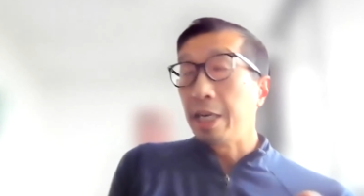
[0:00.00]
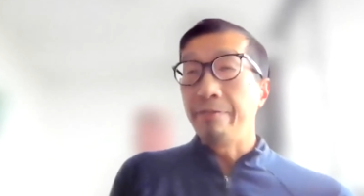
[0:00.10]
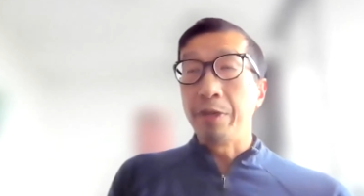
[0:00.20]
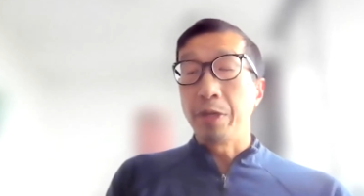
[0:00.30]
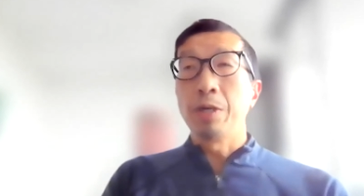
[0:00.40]
and
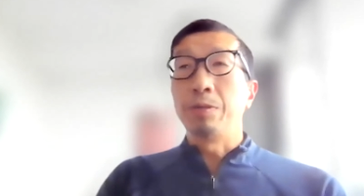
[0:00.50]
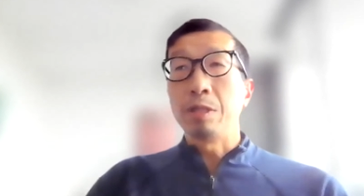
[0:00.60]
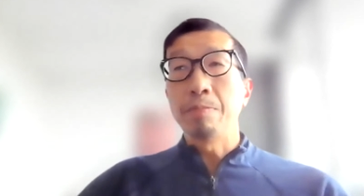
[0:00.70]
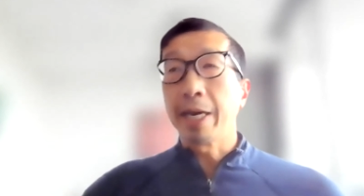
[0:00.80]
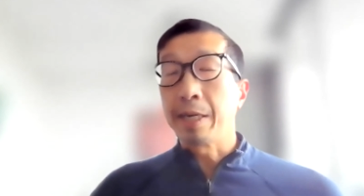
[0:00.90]
if you
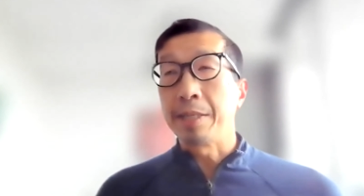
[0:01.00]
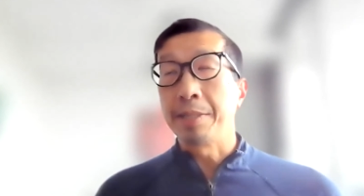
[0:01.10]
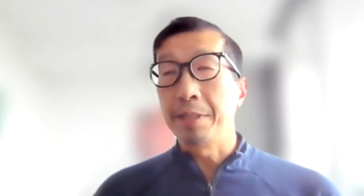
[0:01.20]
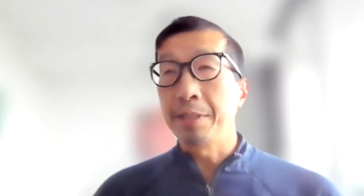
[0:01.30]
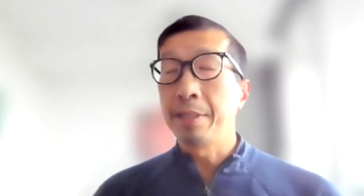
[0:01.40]
don't, you make a
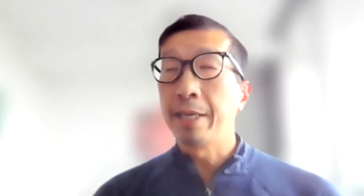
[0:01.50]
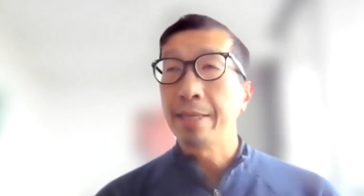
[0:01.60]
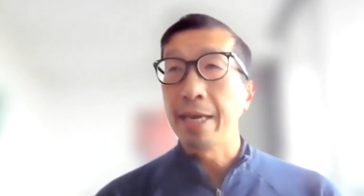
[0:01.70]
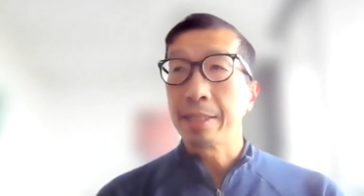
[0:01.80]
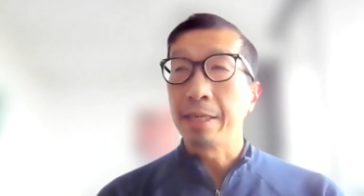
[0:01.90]
decision
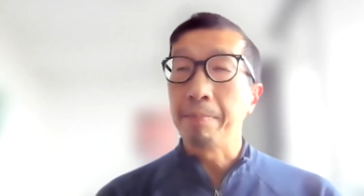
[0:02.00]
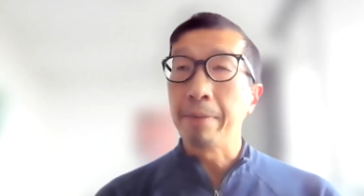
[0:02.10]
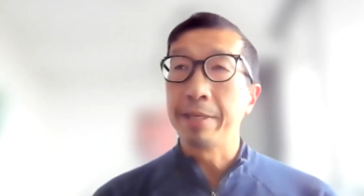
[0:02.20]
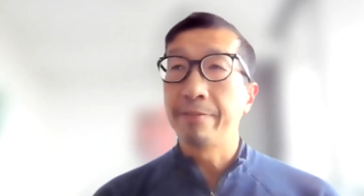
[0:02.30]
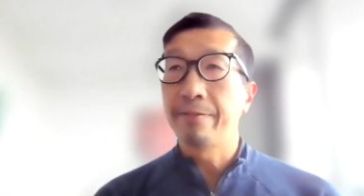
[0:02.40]
that's actually
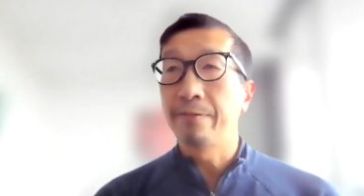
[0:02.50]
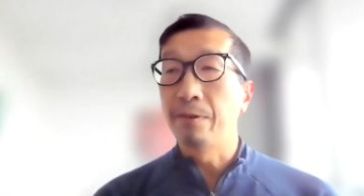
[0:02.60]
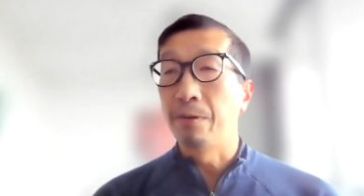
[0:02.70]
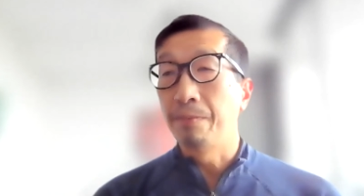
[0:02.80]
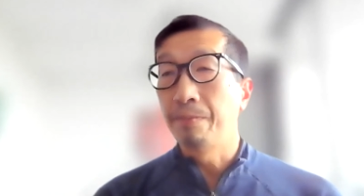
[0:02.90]
best
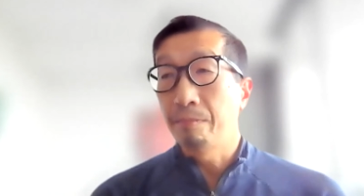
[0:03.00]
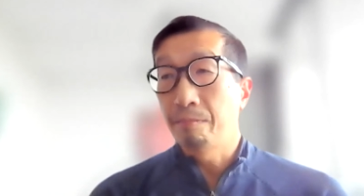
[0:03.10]
for